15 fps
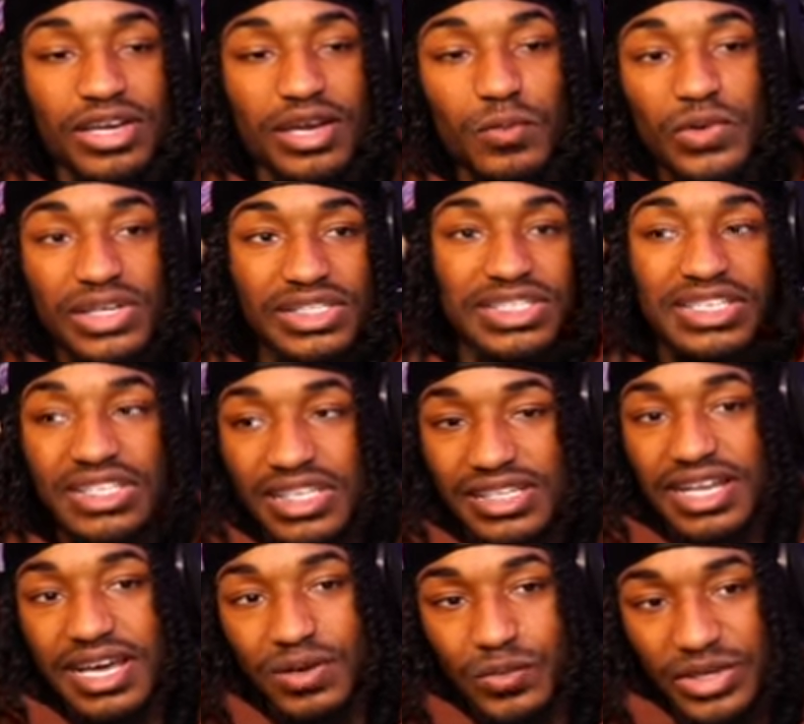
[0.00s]
what does he look
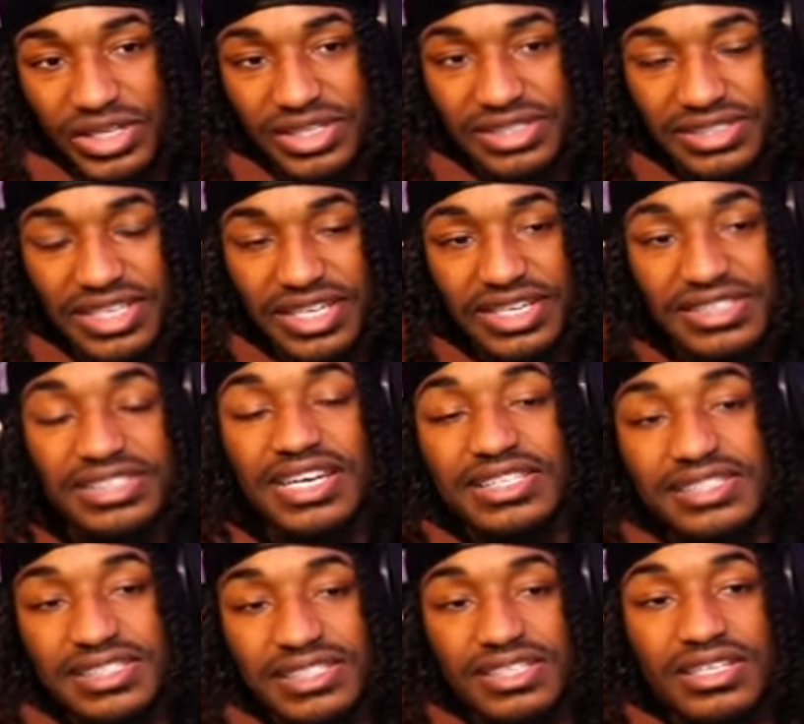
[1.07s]
like when he's getting
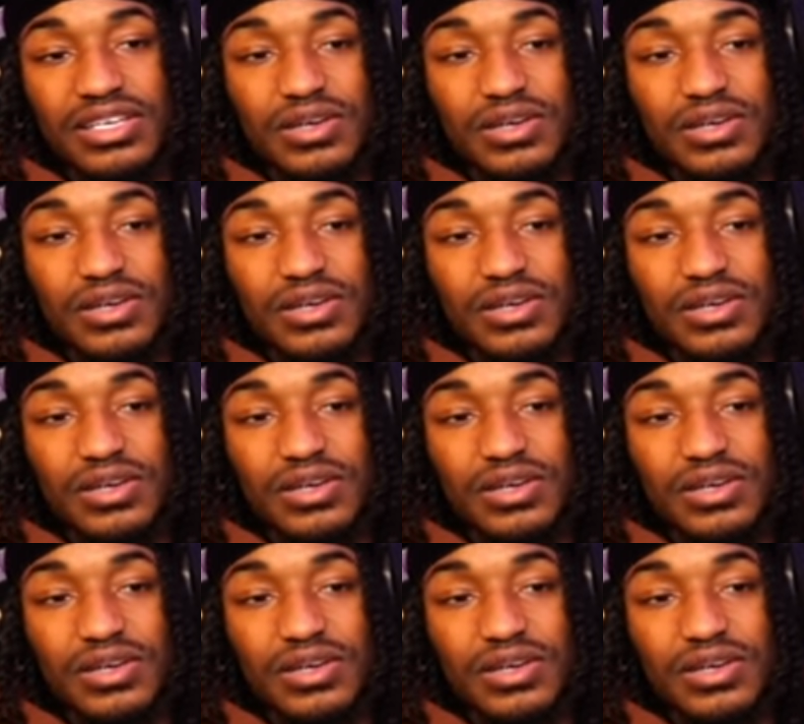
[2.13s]
tested?